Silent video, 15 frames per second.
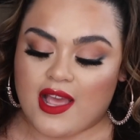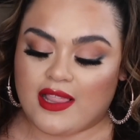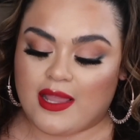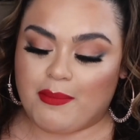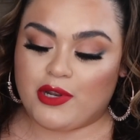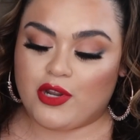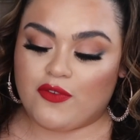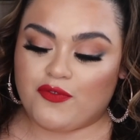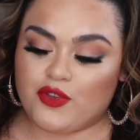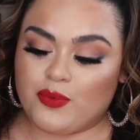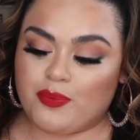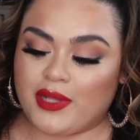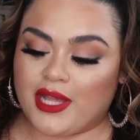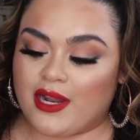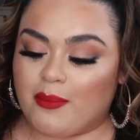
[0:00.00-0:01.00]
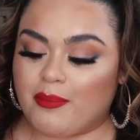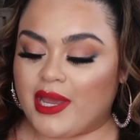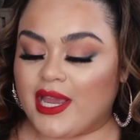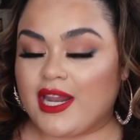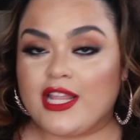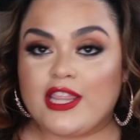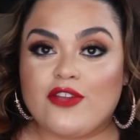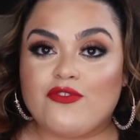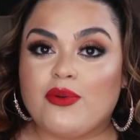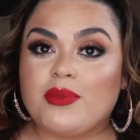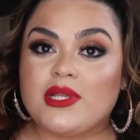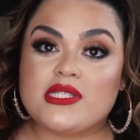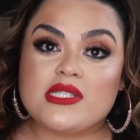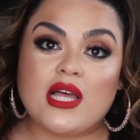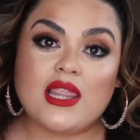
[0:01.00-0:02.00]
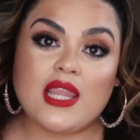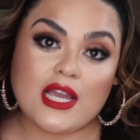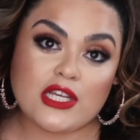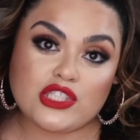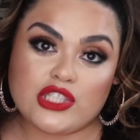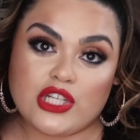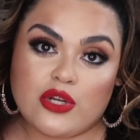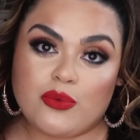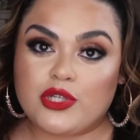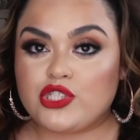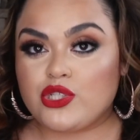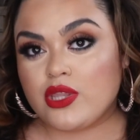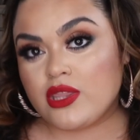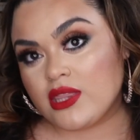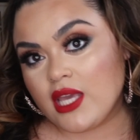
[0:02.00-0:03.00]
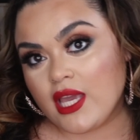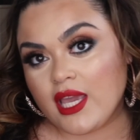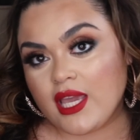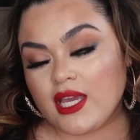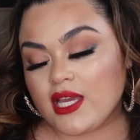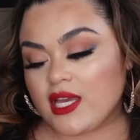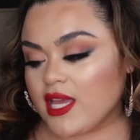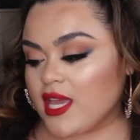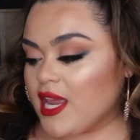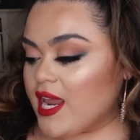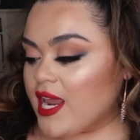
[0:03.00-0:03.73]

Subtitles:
Let me know if you plan on buying anything from this collection, what you think,